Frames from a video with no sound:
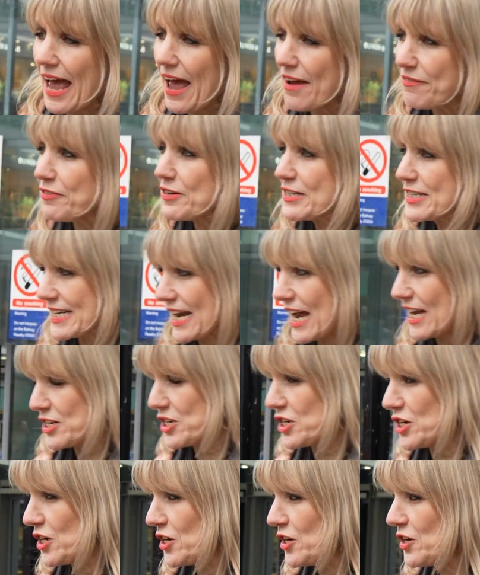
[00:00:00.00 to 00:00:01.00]
every
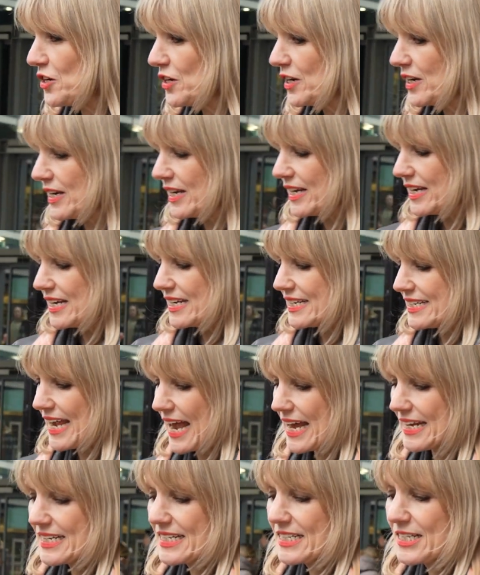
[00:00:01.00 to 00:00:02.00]
statue
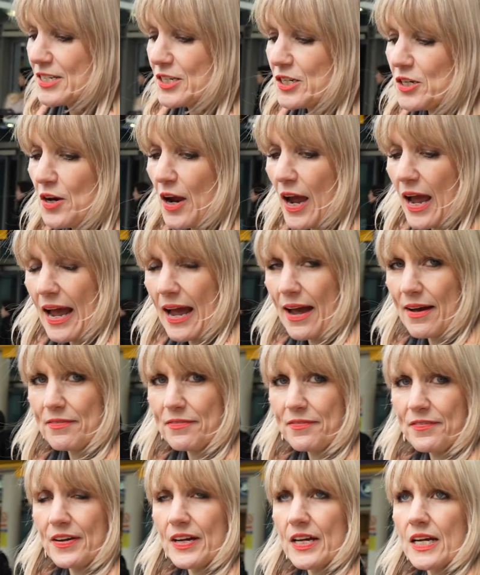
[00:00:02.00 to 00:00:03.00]
tends to have,
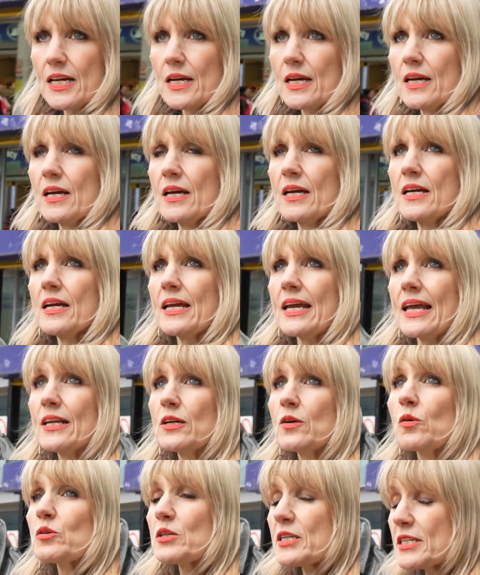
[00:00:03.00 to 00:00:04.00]
in
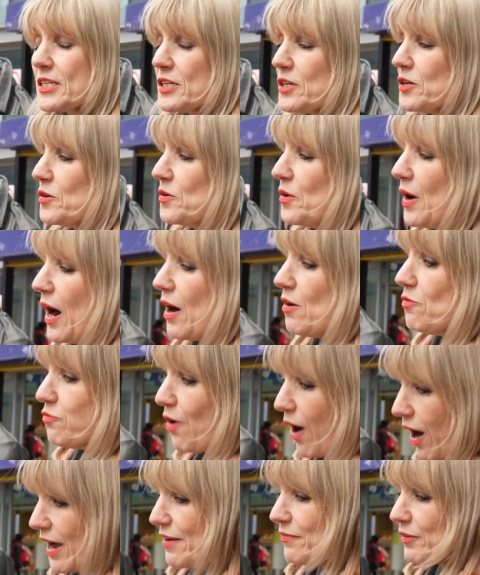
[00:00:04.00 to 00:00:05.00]
order to
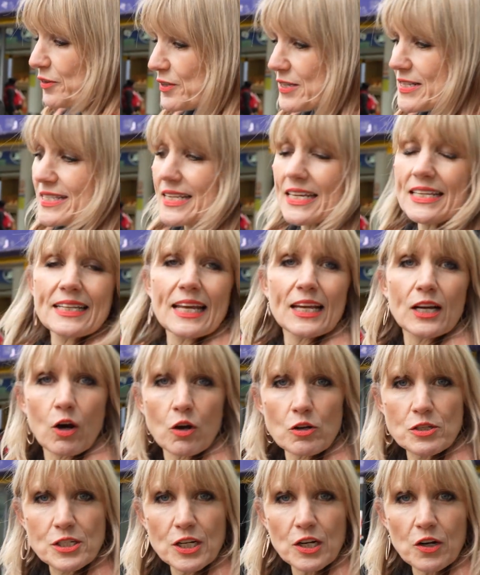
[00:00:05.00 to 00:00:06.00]
arrive on the scene, they
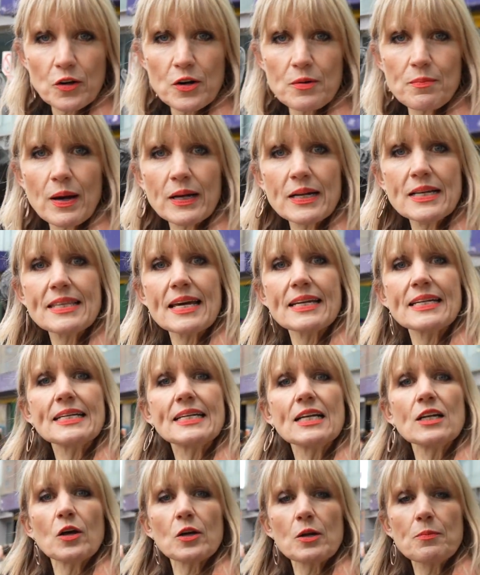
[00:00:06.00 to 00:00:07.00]
cost a lot of money, they need
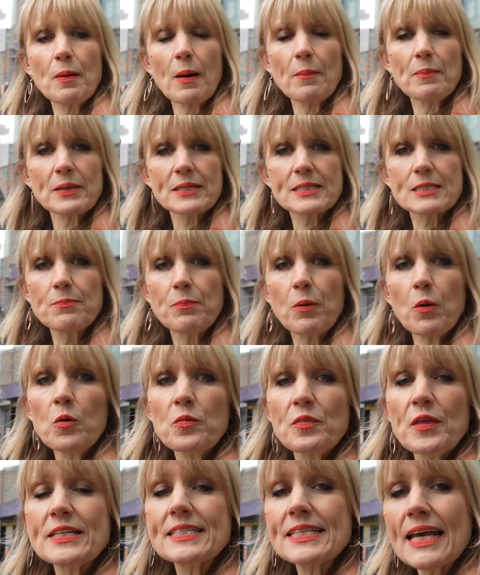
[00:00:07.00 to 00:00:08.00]
a lot of public
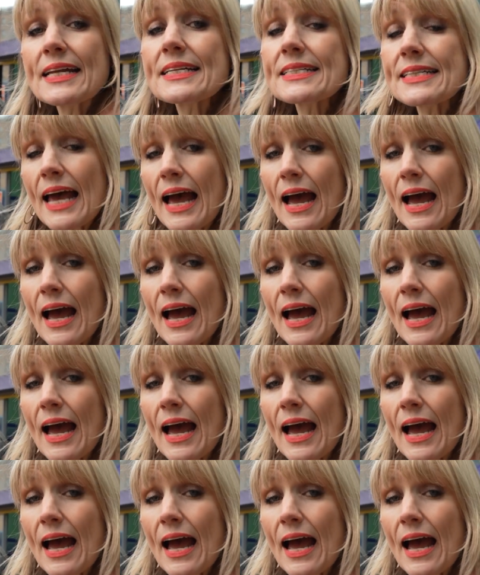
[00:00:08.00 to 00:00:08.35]
support, they tend to